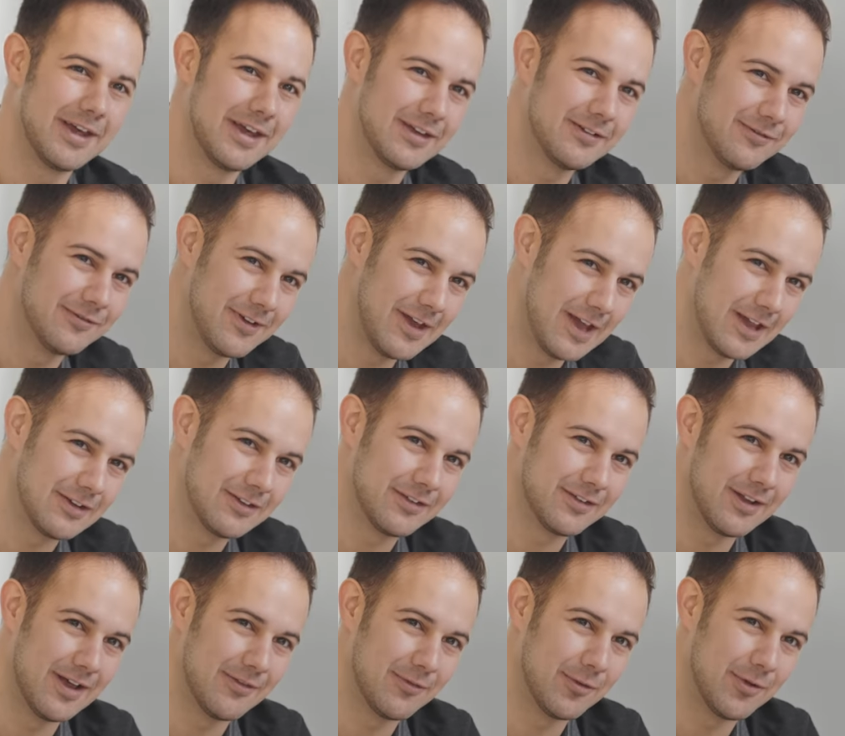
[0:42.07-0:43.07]

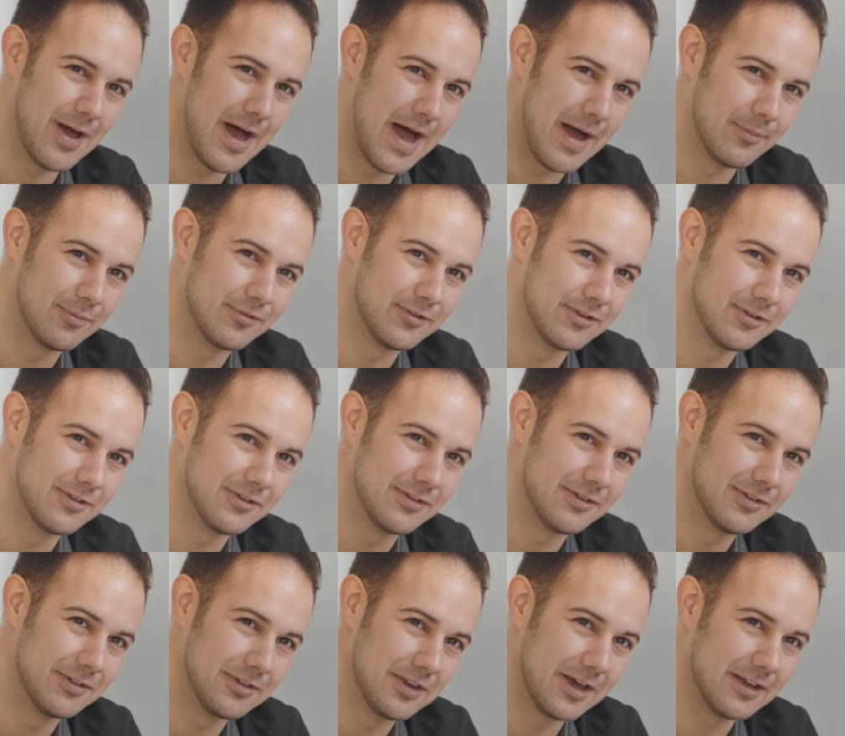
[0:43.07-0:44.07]
advanced level
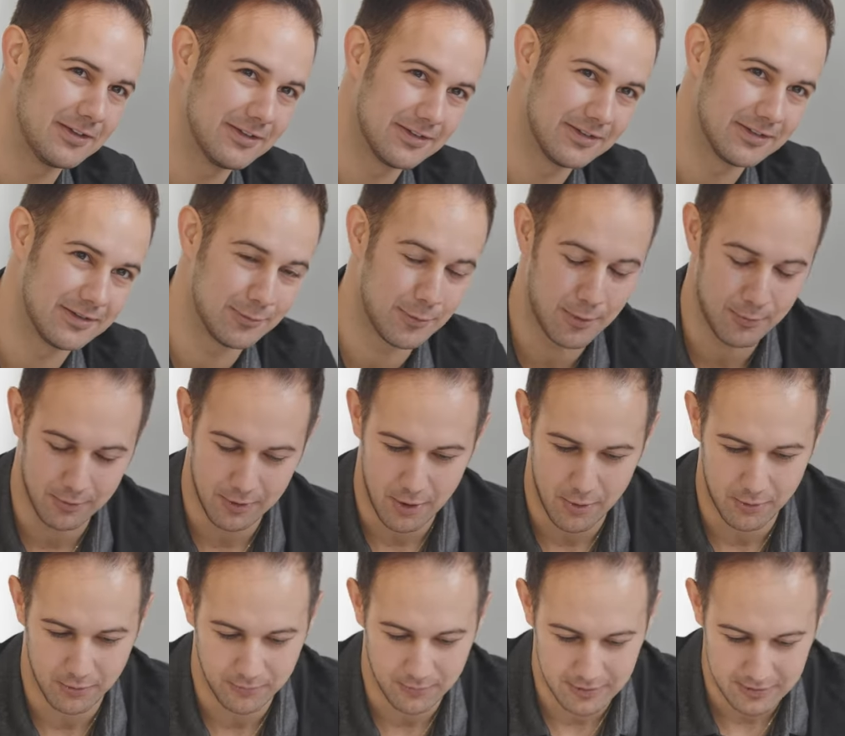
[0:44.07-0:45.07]
options. That's what we're going